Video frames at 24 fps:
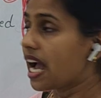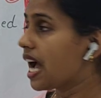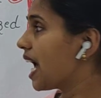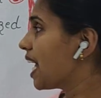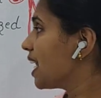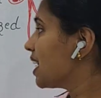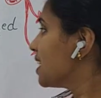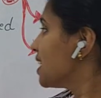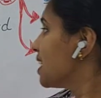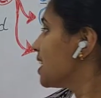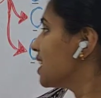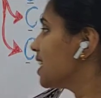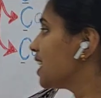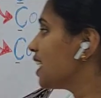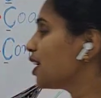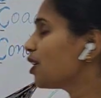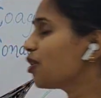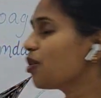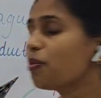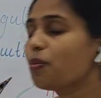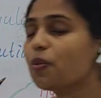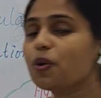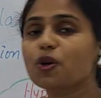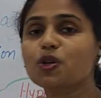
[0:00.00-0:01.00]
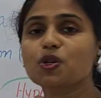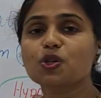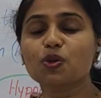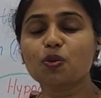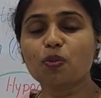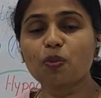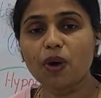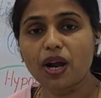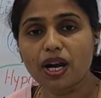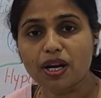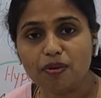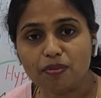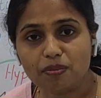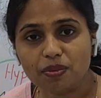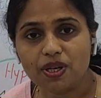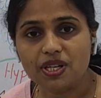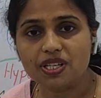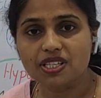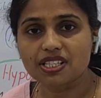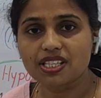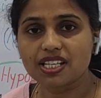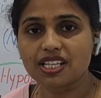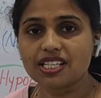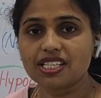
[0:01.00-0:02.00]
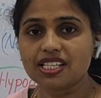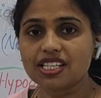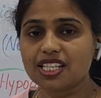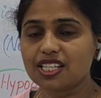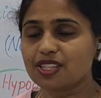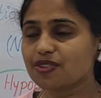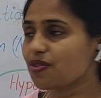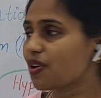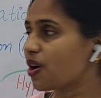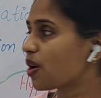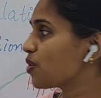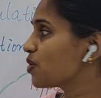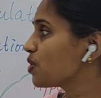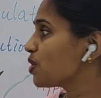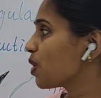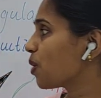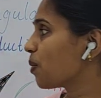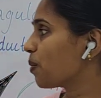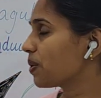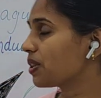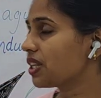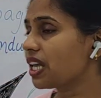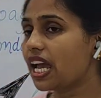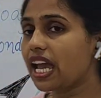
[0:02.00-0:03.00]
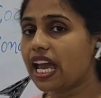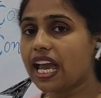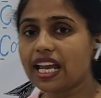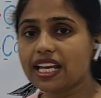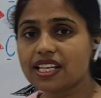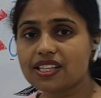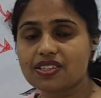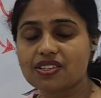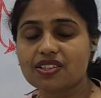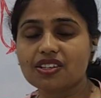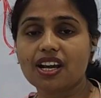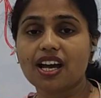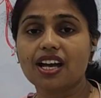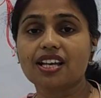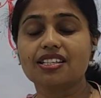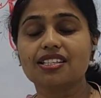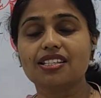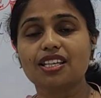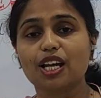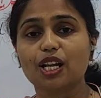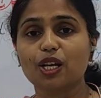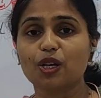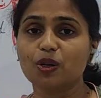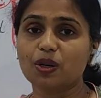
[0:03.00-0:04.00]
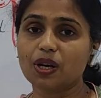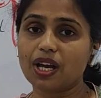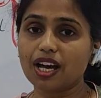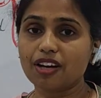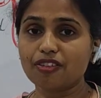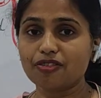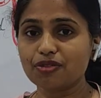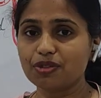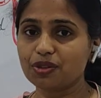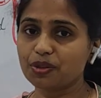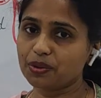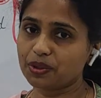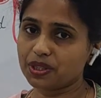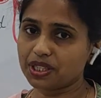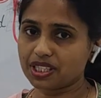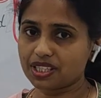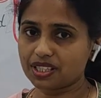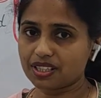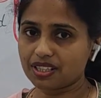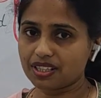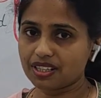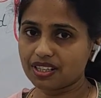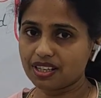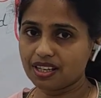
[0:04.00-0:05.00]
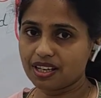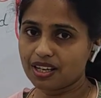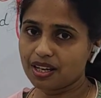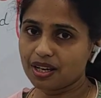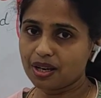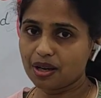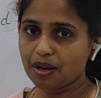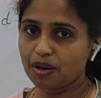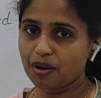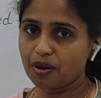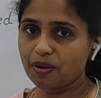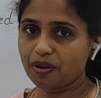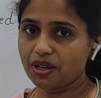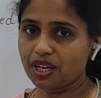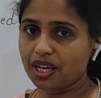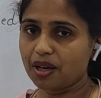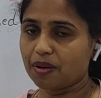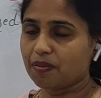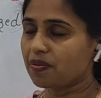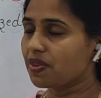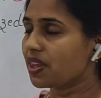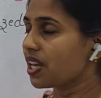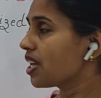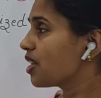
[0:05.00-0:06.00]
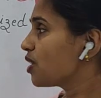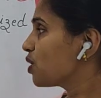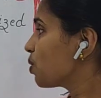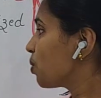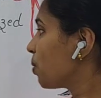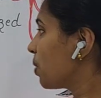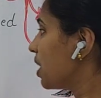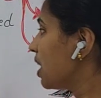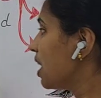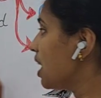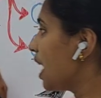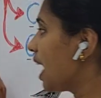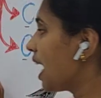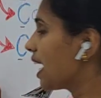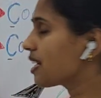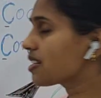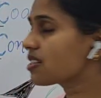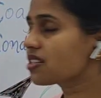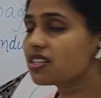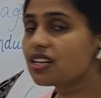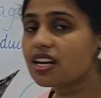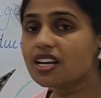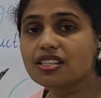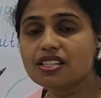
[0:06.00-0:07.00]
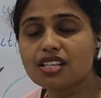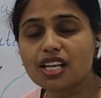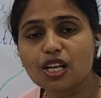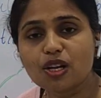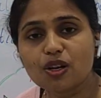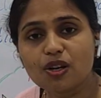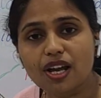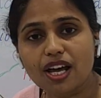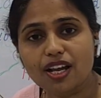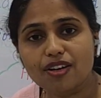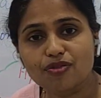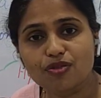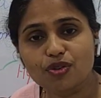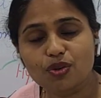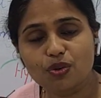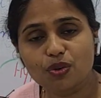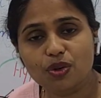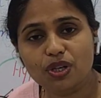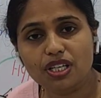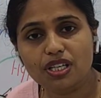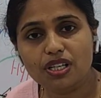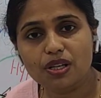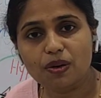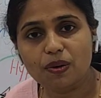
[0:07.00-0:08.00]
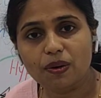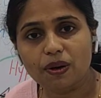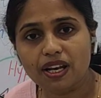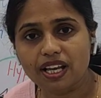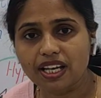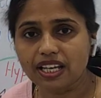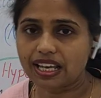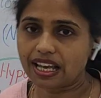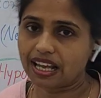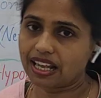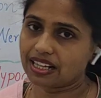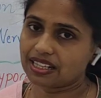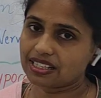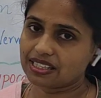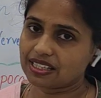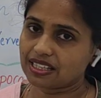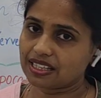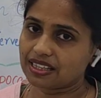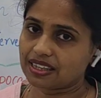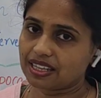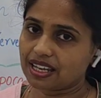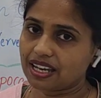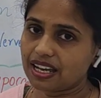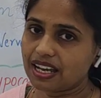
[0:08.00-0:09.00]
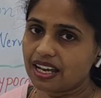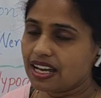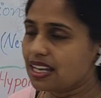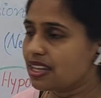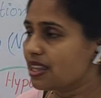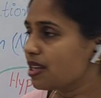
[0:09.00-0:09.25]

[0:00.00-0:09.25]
and 0.1% is found over the extracellular fluid. Okay. So, this extracellular fluid calcium,